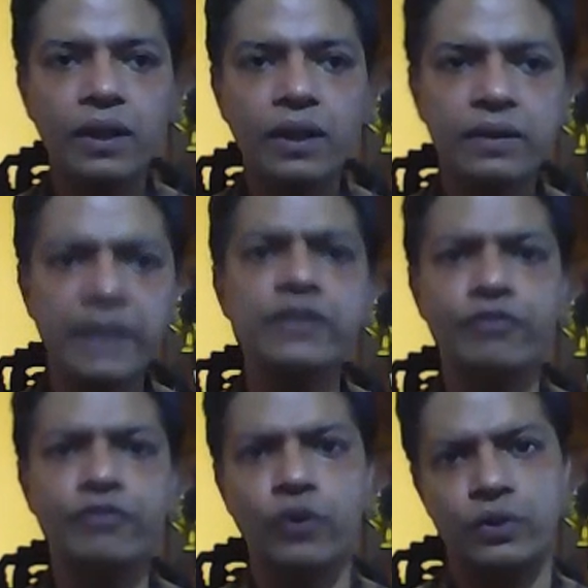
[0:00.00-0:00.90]
There is,
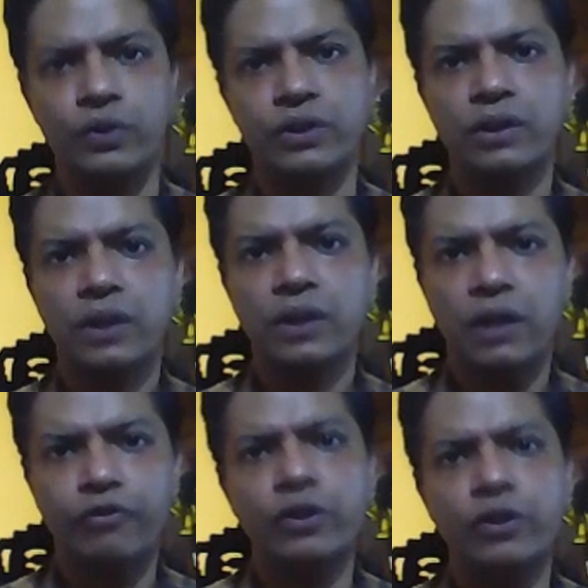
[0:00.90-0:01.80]
of course, a
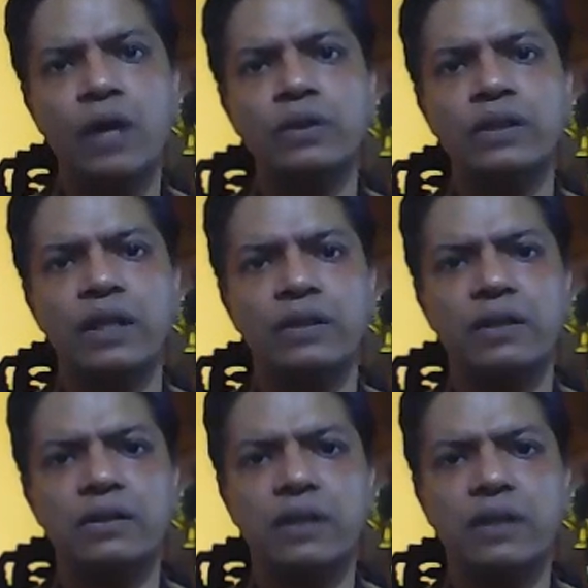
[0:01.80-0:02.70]
foreground
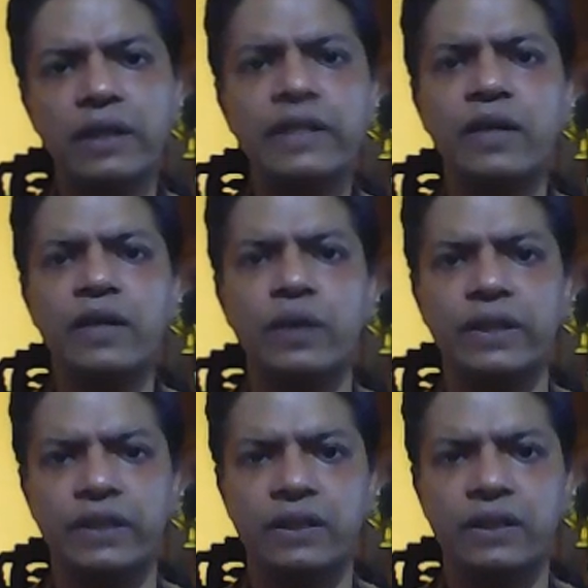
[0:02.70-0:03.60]

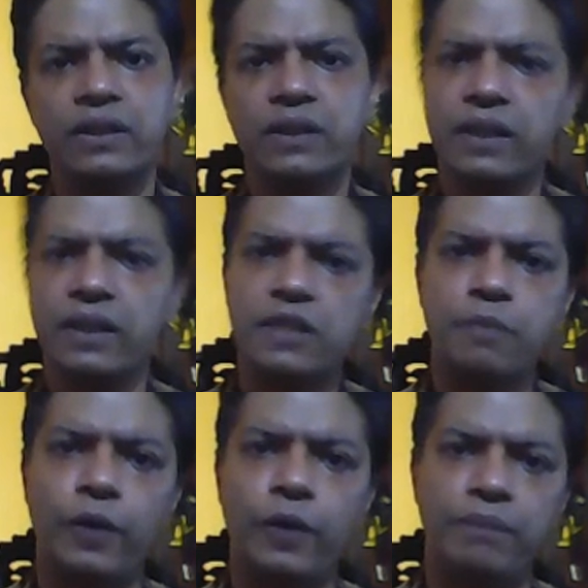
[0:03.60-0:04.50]
irregularity in this poem